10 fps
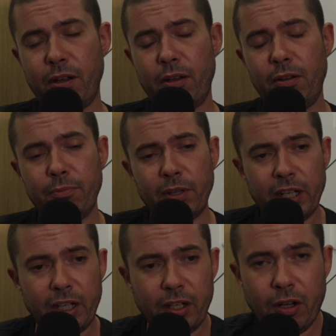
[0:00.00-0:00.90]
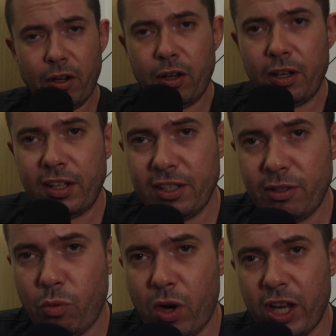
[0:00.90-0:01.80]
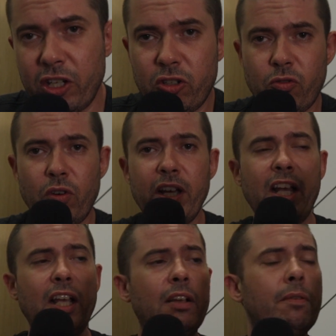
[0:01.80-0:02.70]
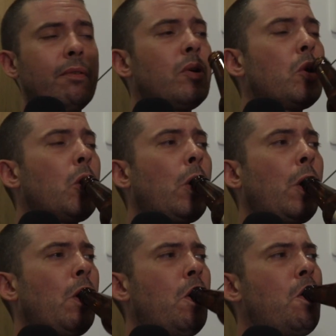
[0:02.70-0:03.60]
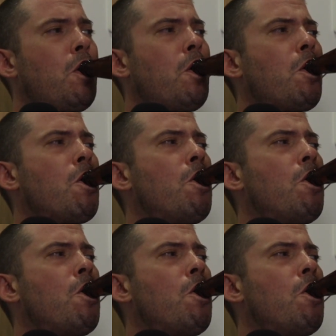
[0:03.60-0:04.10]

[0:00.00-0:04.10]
Oh my God, this is why I drink. Oh